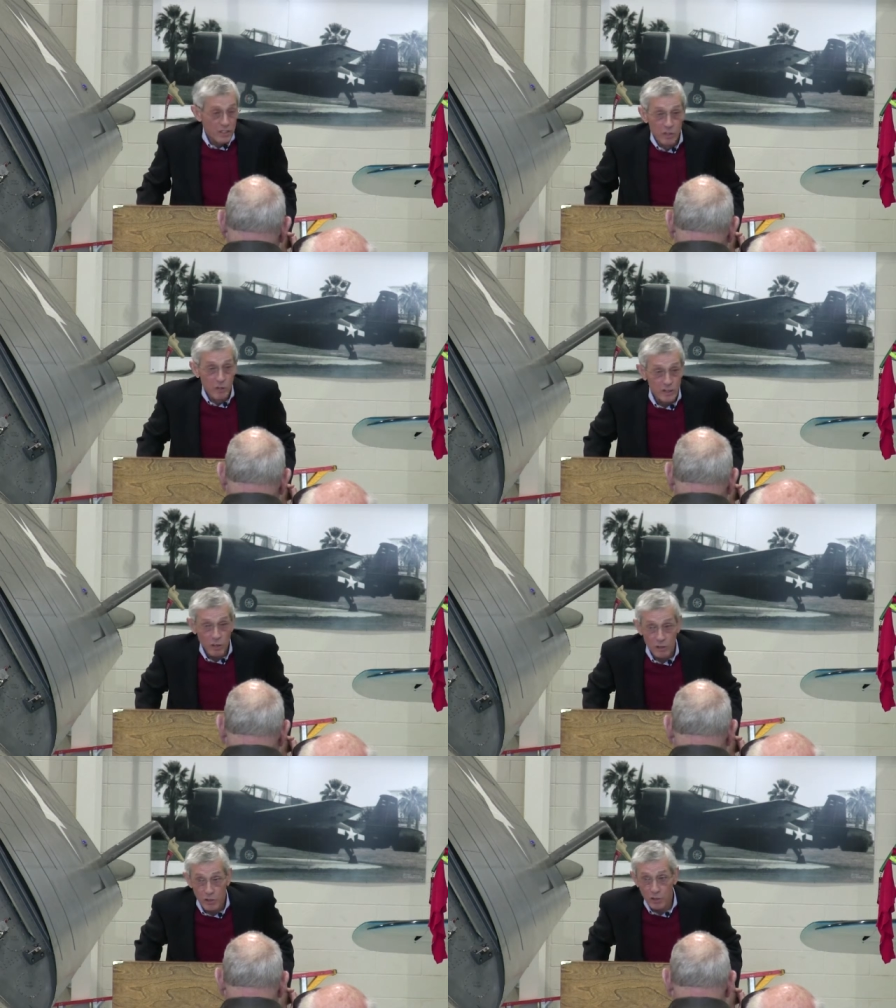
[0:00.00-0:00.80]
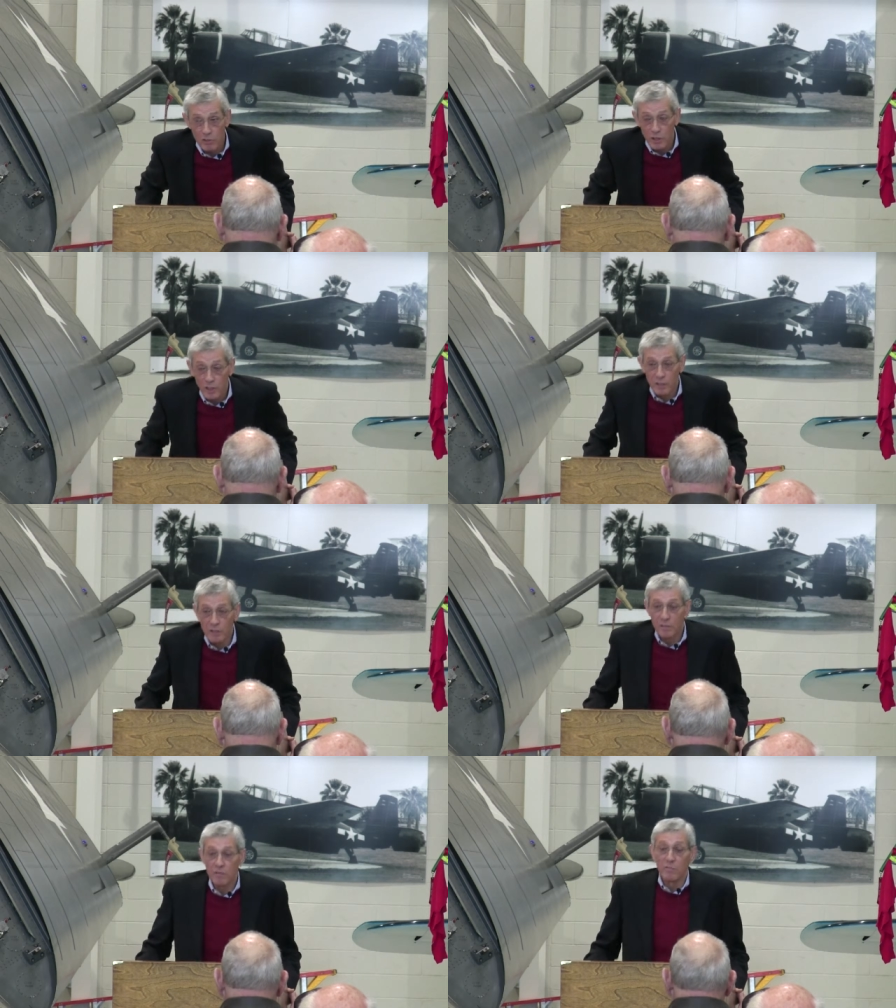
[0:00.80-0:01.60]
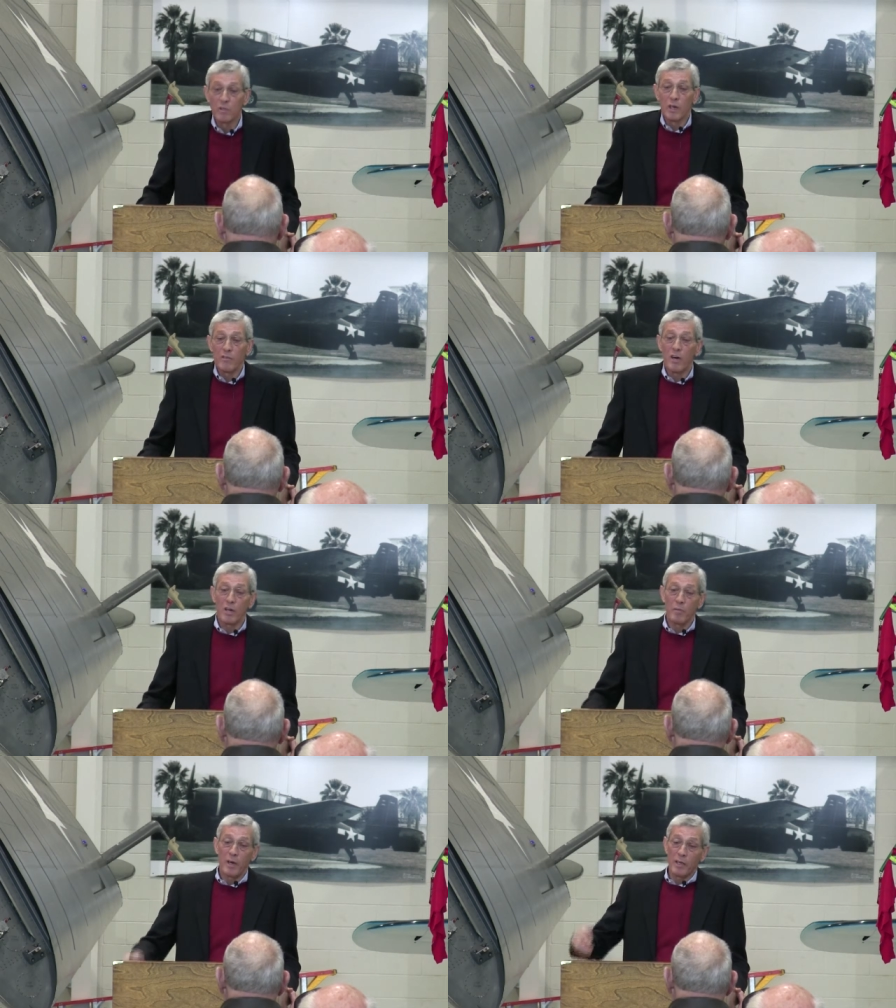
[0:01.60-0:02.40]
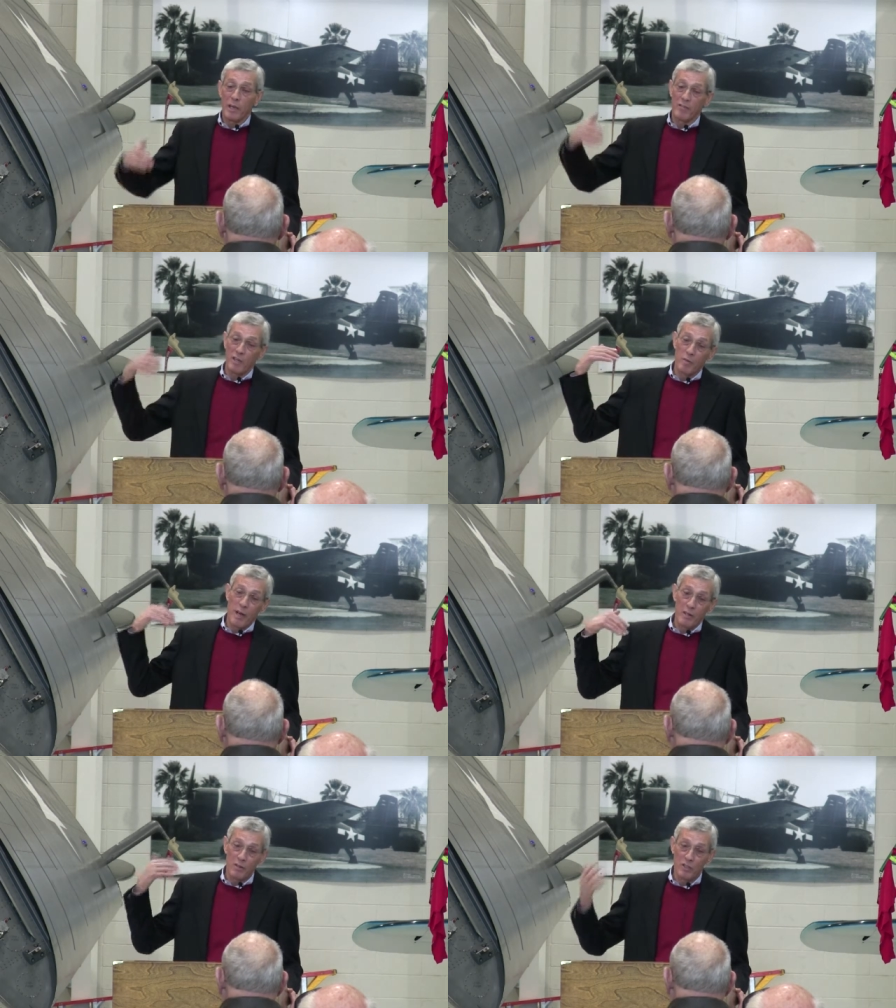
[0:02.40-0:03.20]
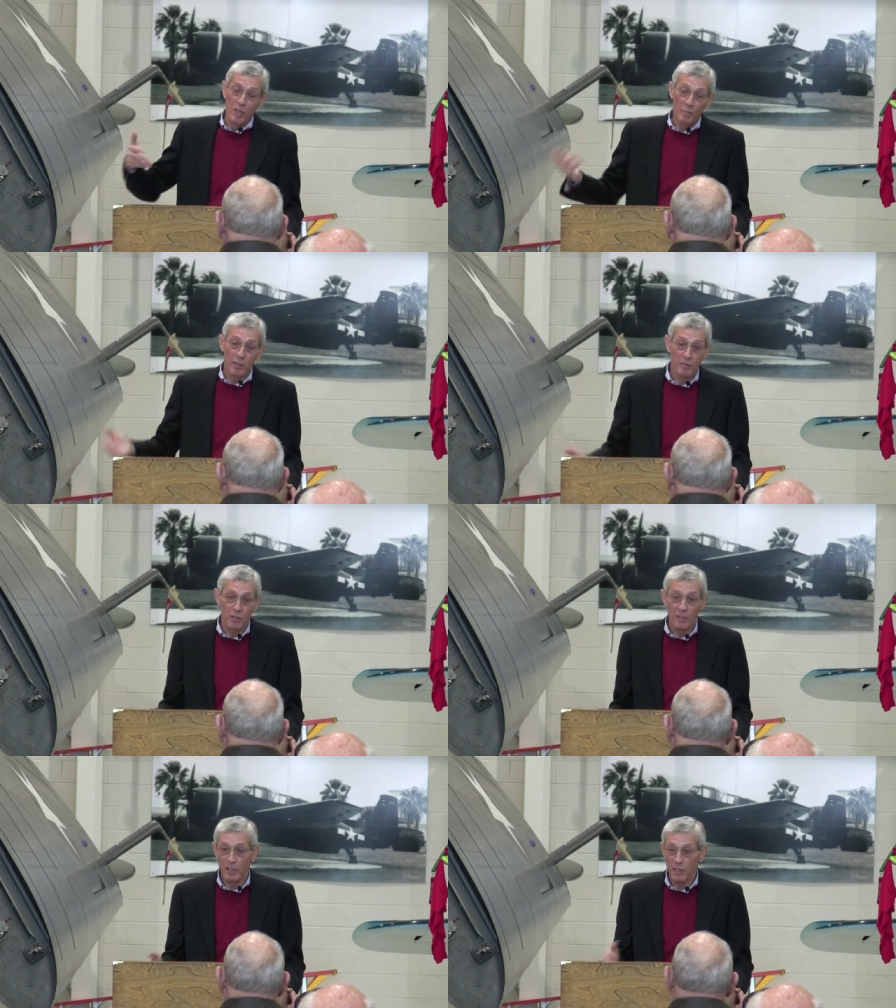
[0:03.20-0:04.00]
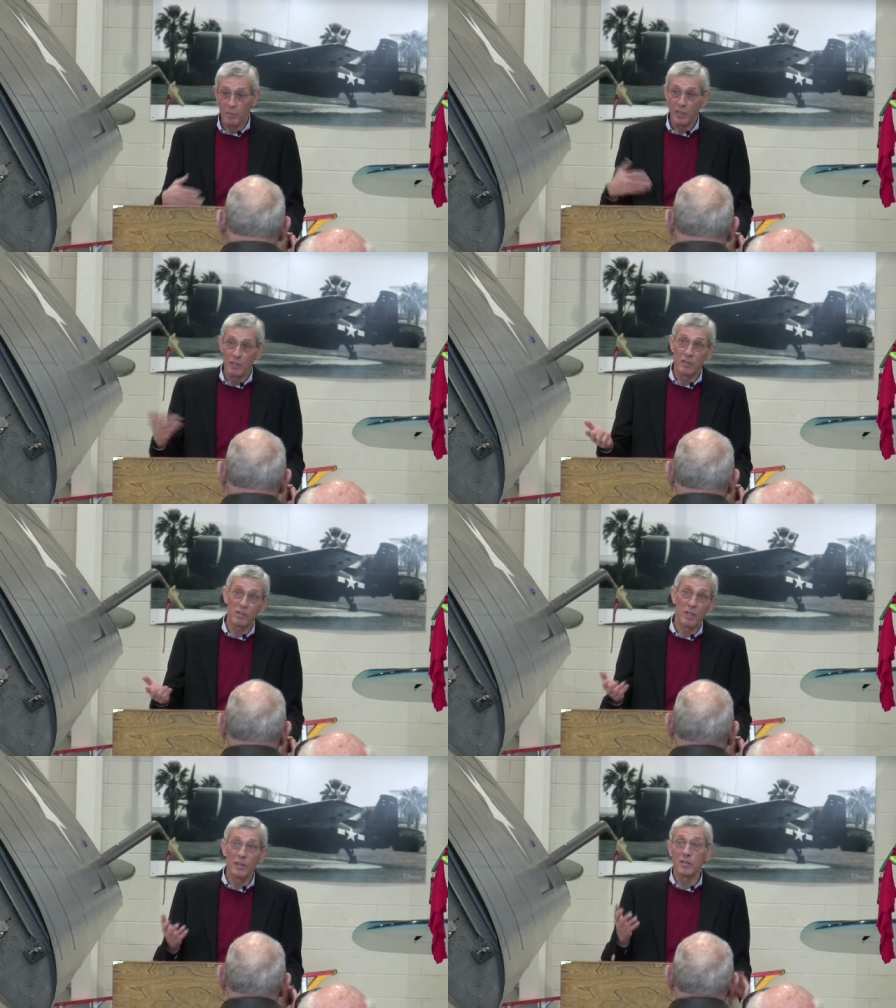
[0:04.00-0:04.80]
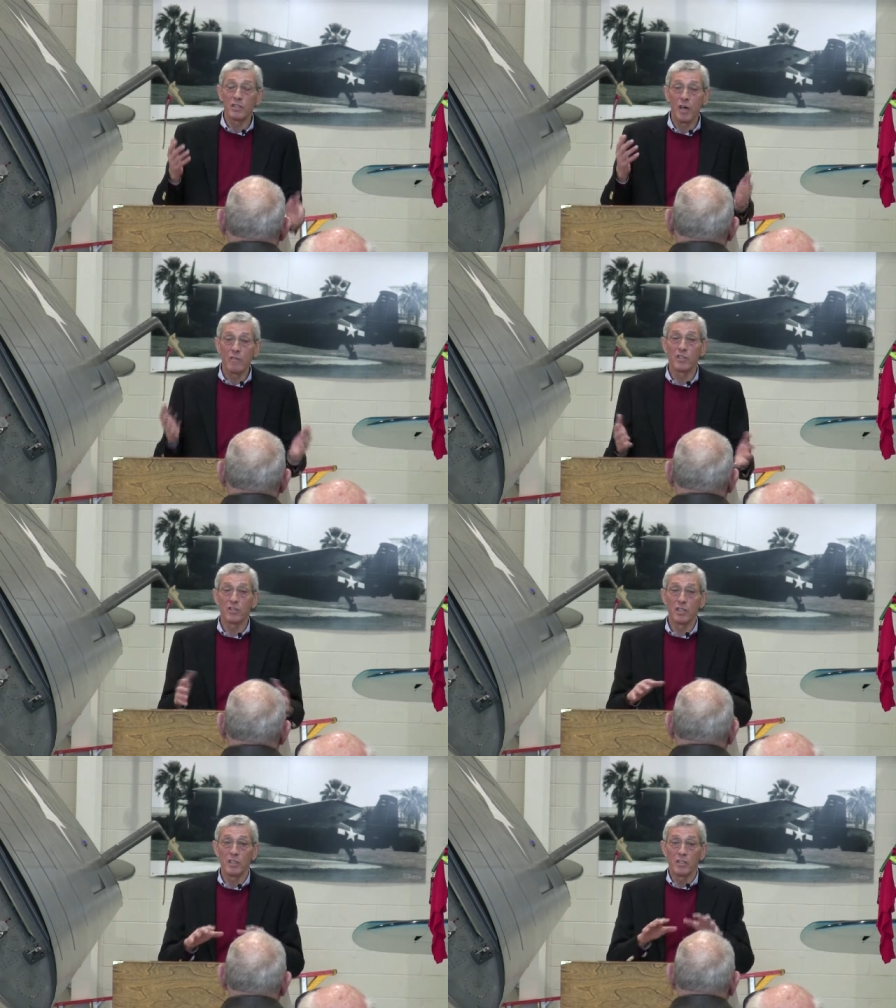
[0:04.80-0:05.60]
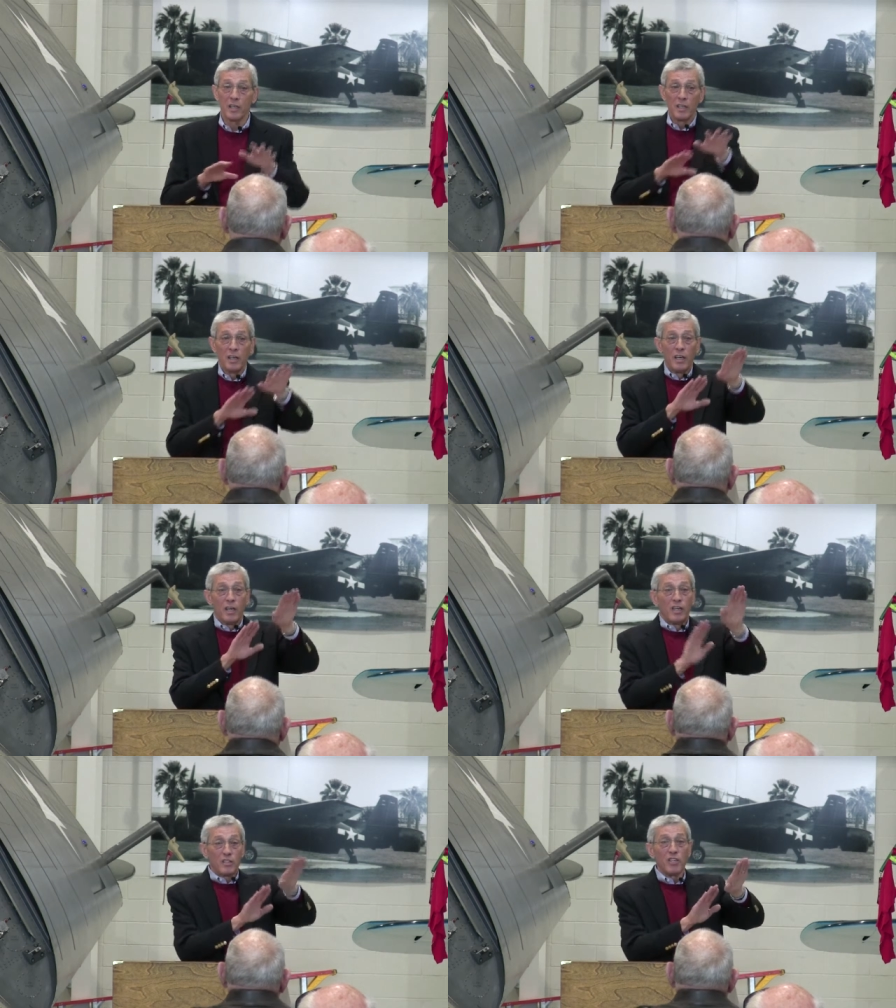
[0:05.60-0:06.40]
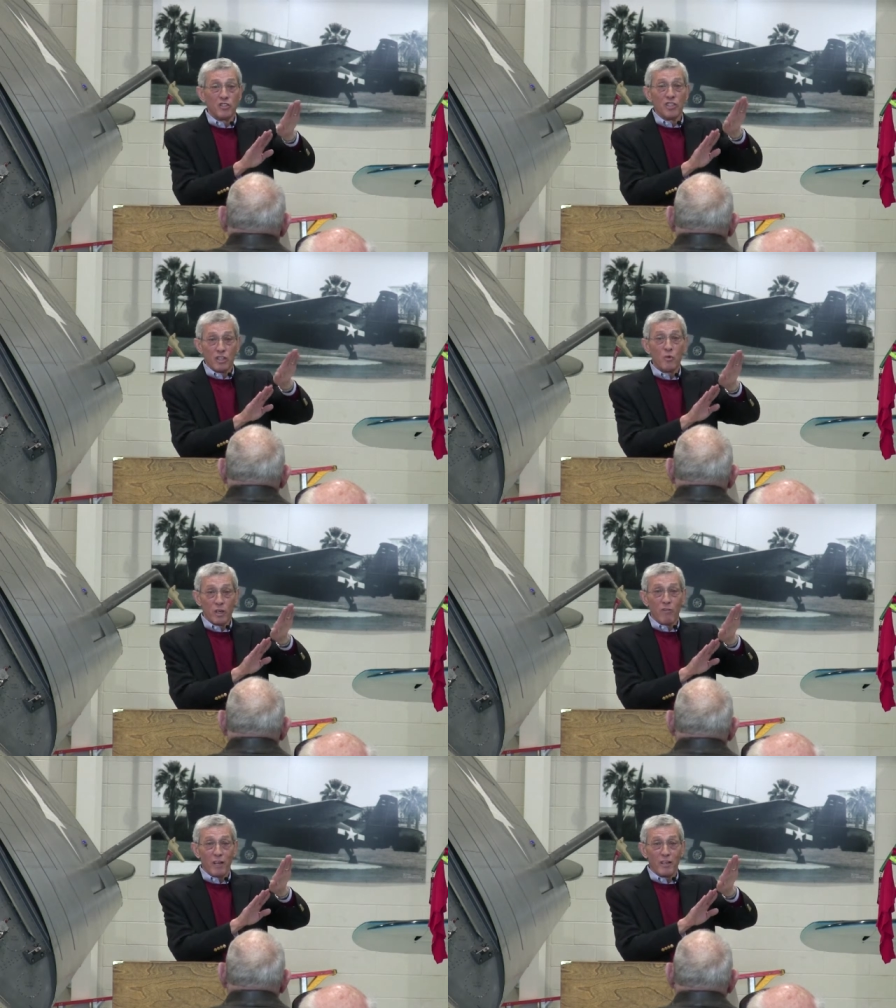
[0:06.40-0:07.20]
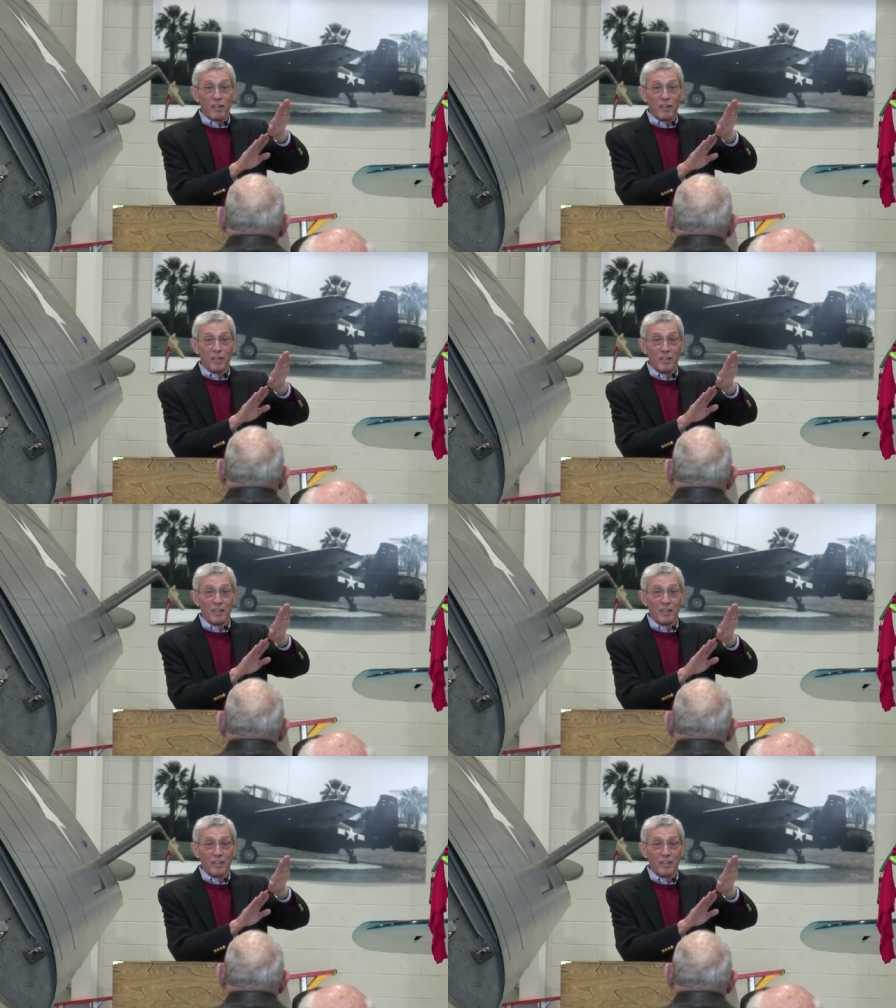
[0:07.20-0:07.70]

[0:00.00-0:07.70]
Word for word: I just knew I saw him shoot, and when I thought about it after I got back on the ship and everything, and many years later, it's obviously that his engine had quit right here.